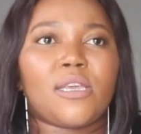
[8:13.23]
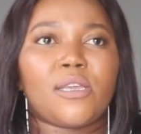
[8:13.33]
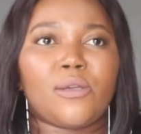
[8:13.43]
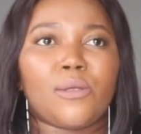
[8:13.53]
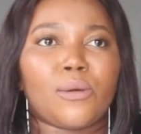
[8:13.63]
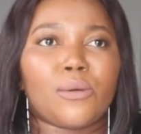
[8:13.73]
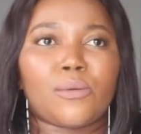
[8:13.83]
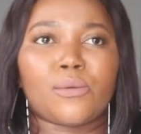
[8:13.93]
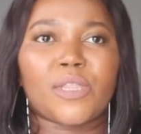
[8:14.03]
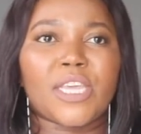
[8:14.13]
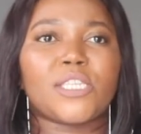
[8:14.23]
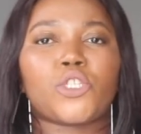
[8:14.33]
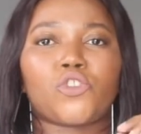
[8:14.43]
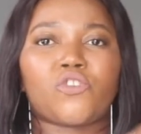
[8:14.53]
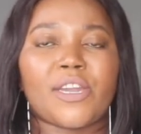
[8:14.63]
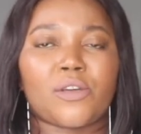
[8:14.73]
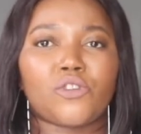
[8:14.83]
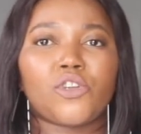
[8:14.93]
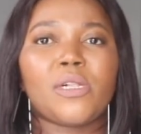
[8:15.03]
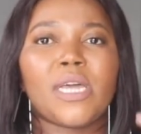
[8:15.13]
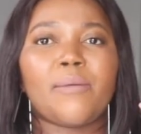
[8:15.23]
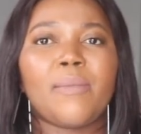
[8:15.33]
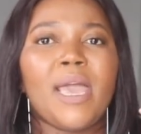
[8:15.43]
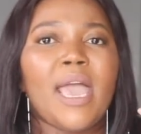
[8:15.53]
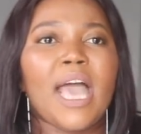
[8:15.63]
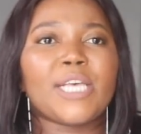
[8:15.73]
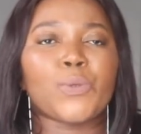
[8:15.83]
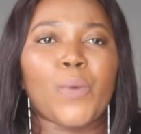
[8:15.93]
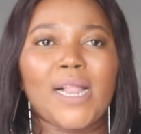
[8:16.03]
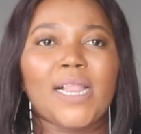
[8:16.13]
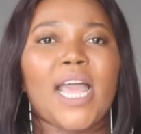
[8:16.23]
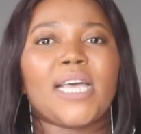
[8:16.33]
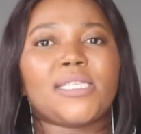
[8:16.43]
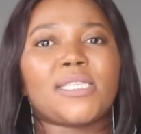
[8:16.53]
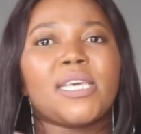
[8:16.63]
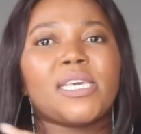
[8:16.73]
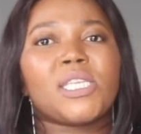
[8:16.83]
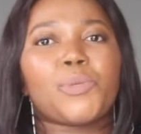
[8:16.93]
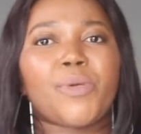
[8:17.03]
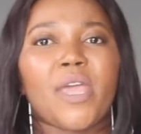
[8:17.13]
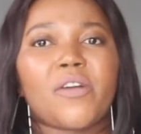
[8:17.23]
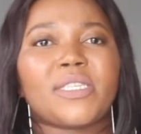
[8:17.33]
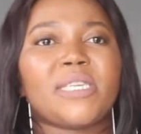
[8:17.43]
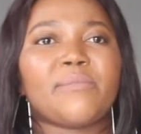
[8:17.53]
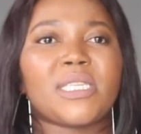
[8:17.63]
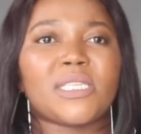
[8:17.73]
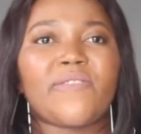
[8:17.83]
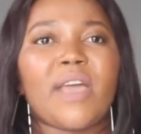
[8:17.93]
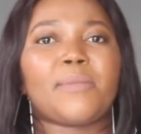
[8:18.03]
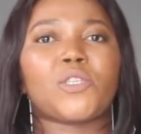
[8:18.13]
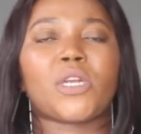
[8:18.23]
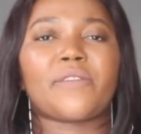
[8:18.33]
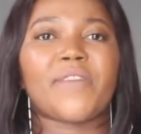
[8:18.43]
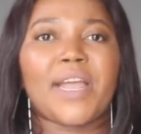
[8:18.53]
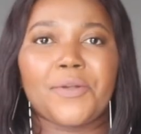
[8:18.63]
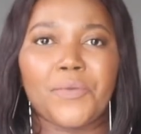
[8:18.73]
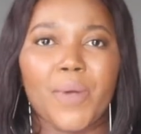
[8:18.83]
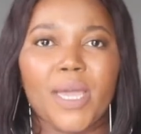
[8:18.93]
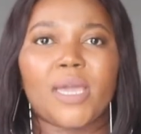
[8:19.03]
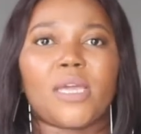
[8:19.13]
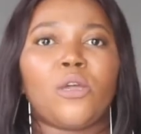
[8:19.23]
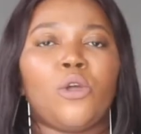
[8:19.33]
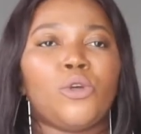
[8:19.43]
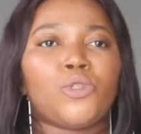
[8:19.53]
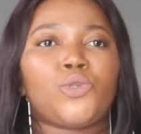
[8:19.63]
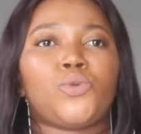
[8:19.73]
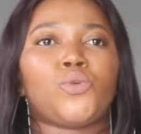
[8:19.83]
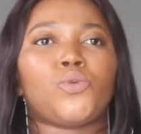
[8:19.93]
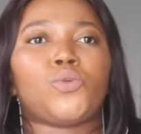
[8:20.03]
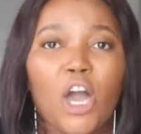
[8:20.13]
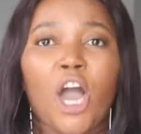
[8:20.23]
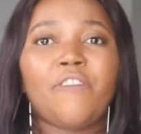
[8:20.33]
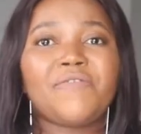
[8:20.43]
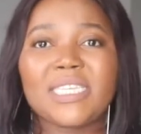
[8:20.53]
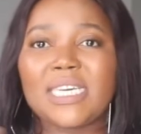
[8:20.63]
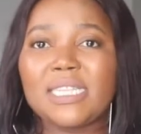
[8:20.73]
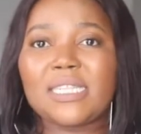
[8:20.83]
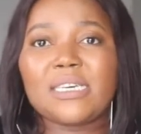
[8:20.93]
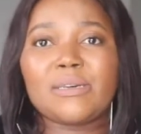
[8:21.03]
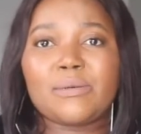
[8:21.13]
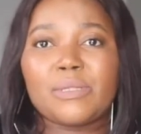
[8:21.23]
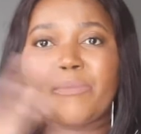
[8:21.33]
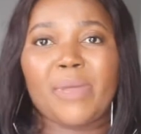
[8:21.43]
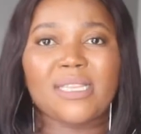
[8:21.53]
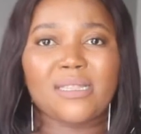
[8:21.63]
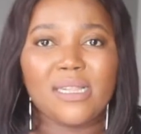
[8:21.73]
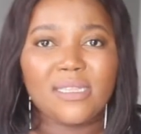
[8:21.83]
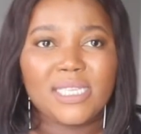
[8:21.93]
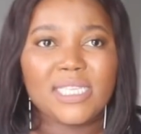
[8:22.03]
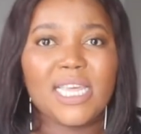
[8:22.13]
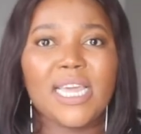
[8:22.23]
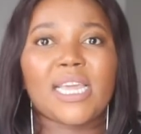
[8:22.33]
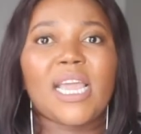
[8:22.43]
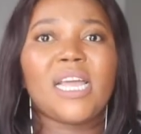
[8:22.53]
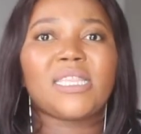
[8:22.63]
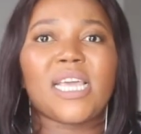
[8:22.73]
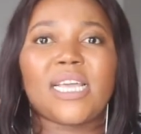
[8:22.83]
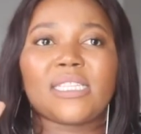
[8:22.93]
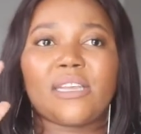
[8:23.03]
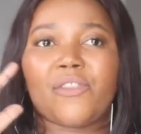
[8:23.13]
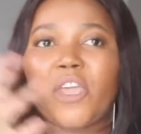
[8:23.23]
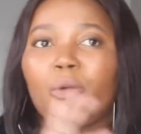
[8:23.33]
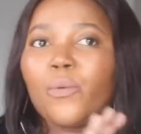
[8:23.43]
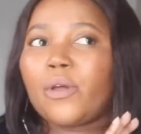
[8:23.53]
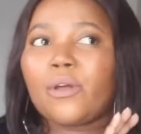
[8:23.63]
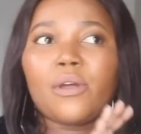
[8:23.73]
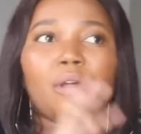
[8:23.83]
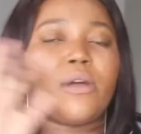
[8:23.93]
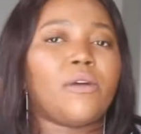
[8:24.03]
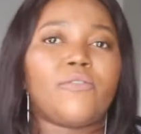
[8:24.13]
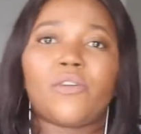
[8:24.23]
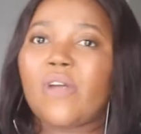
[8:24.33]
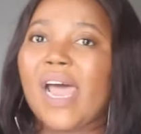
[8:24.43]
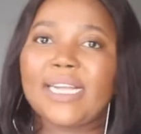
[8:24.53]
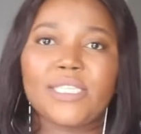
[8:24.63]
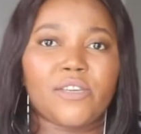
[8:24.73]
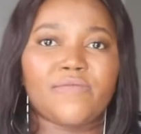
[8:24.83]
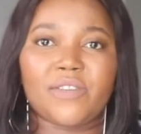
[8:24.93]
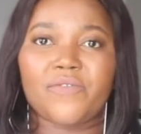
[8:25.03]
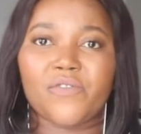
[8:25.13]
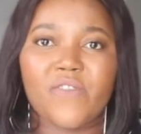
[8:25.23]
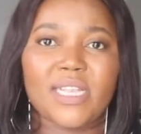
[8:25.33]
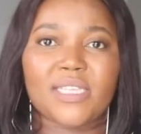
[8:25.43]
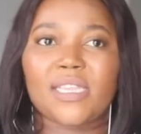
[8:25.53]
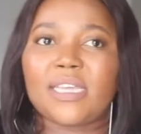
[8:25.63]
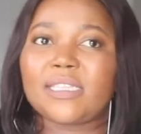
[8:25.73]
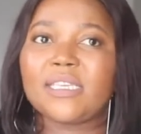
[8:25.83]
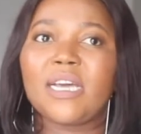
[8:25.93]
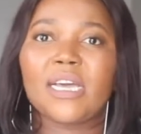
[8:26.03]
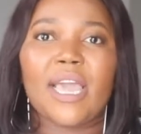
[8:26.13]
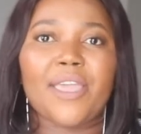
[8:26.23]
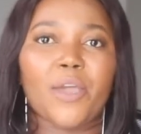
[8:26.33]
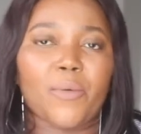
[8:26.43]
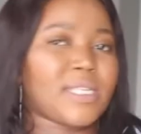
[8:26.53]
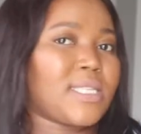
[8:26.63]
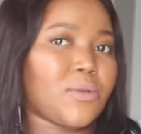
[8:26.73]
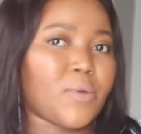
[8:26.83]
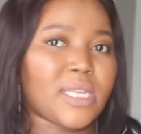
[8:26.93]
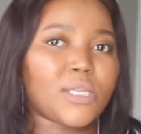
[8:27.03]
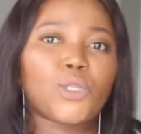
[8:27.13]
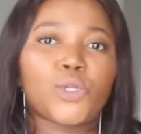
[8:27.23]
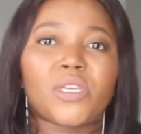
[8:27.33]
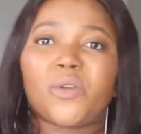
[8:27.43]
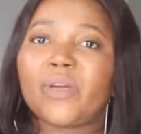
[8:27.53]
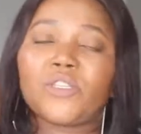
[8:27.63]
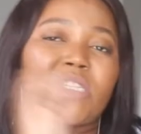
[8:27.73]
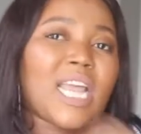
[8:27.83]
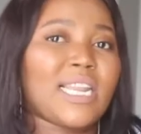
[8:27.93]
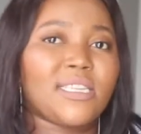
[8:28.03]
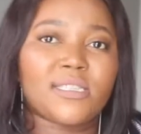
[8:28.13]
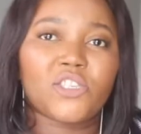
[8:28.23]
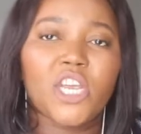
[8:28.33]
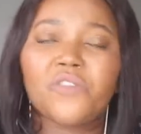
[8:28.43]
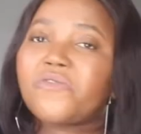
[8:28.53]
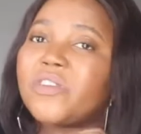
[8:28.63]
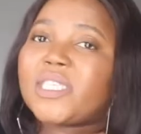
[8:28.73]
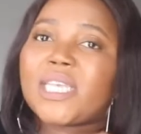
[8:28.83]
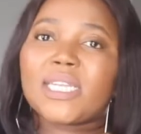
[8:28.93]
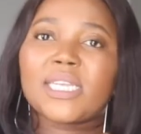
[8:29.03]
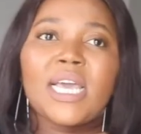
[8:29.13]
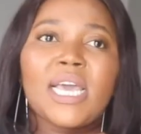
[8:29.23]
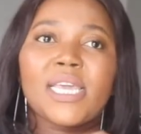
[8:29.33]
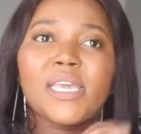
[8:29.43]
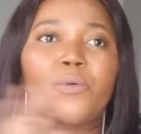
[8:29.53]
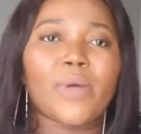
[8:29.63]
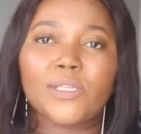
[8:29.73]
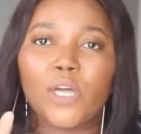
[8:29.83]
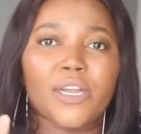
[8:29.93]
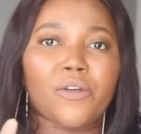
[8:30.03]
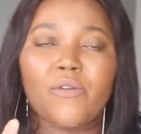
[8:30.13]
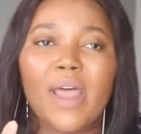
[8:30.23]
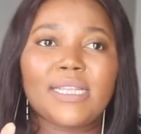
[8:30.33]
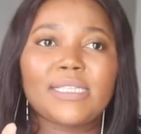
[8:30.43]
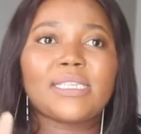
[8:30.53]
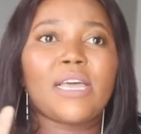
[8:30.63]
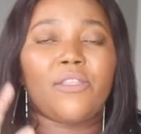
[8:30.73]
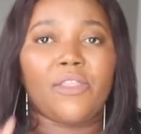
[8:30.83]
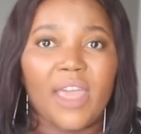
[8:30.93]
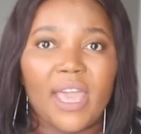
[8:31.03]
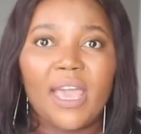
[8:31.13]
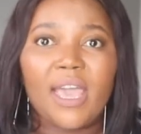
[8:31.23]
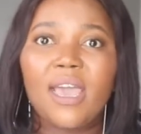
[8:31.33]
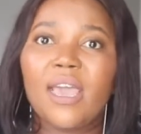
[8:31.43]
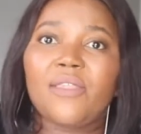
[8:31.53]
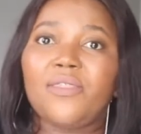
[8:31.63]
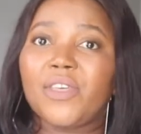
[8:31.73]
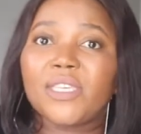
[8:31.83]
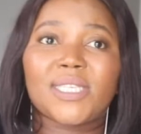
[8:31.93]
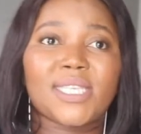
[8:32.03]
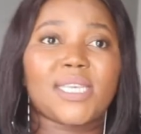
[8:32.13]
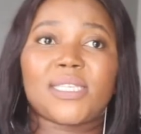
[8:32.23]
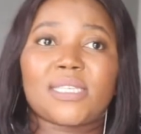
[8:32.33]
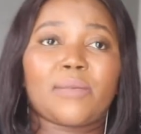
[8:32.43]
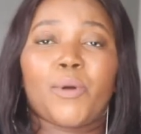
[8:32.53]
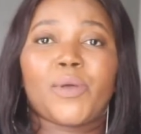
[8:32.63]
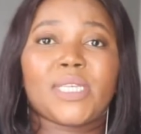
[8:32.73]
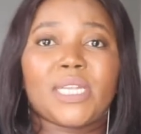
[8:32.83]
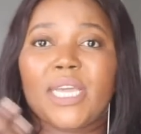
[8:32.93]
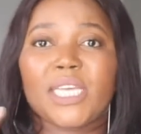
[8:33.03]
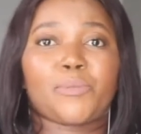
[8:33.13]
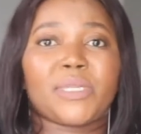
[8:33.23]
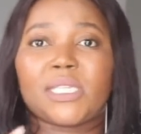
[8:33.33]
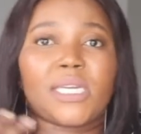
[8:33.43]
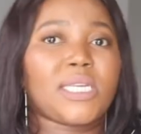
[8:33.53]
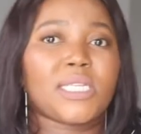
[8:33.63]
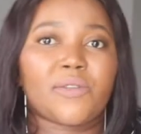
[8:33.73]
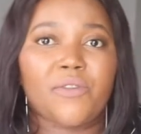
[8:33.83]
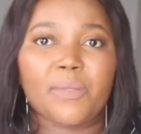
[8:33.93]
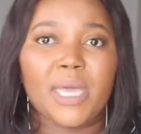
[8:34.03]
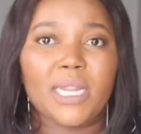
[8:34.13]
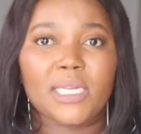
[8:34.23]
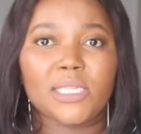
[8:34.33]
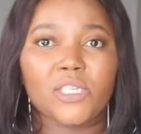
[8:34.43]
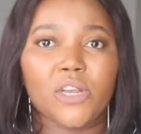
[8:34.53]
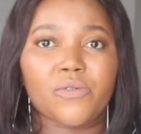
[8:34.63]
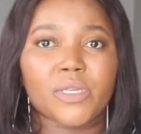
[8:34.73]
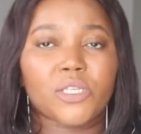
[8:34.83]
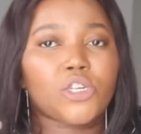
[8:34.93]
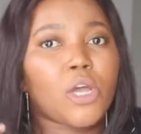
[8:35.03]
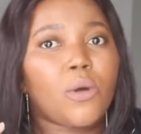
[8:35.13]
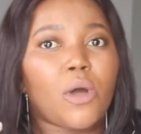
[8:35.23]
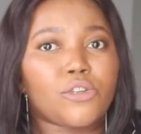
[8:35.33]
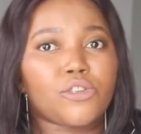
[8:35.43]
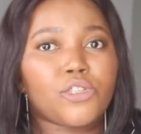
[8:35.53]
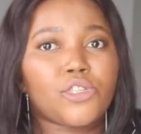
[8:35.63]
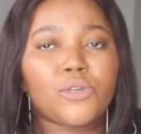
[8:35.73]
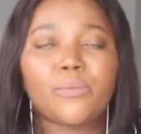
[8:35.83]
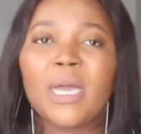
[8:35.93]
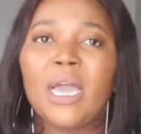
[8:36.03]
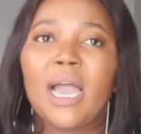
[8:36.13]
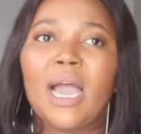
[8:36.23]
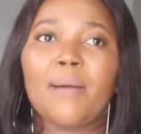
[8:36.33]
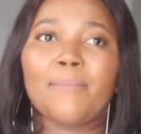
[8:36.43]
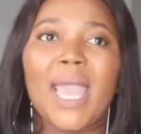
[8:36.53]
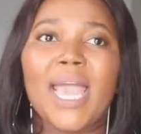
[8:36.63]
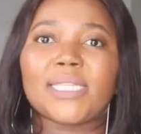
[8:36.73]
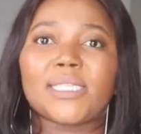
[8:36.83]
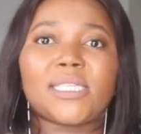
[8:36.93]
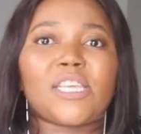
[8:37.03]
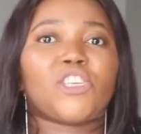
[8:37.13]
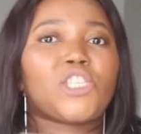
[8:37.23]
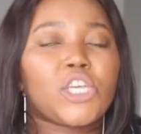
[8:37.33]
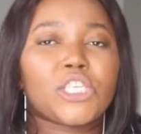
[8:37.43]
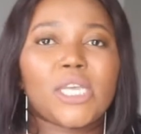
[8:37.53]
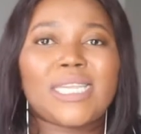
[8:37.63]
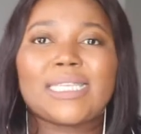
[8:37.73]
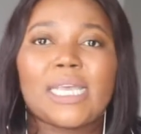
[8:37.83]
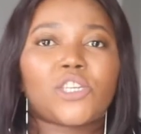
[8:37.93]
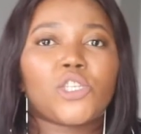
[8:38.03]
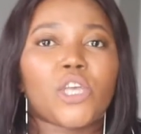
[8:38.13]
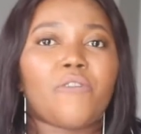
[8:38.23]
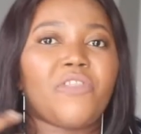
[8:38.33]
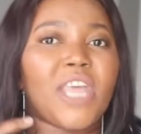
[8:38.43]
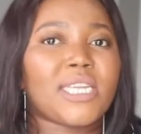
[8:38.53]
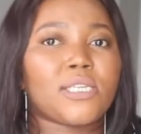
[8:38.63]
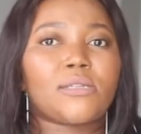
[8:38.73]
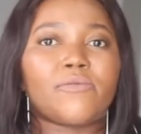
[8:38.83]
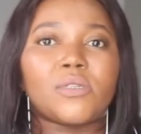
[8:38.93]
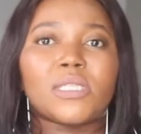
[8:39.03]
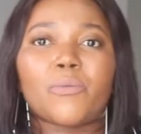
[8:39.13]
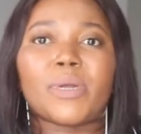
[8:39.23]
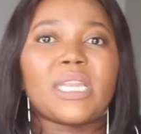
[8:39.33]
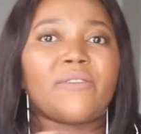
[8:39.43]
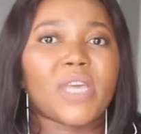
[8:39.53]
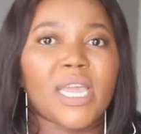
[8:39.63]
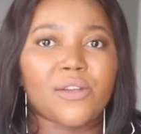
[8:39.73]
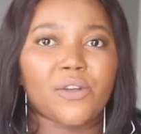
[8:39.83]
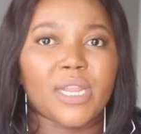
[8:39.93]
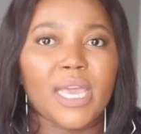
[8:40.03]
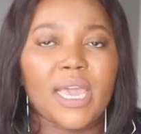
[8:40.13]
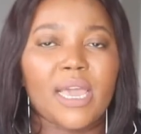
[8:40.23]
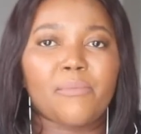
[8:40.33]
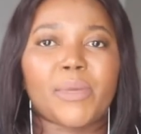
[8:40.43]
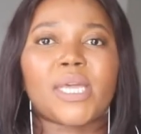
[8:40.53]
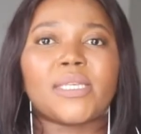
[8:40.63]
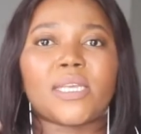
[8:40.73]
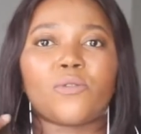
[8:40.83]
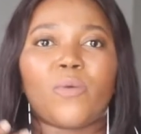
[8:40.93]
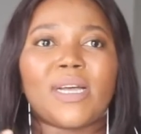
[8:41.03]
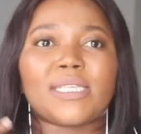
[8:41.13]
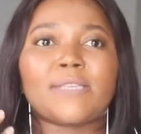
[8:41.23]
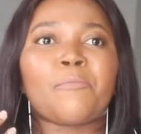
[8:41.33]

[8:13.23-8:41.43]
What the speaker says: the industry trying to control him, as well as his PR team and his family trying to find a way to, after the mental illness thing, then there were a variety of different rants that Kanye West then went into. He went to Ellen DeGeneres and he went on a rant there. This is supposedly has been deleted from the Ellen DeGeneres show on YouTube, and there are certain sections of that interview that were never aired on air because it was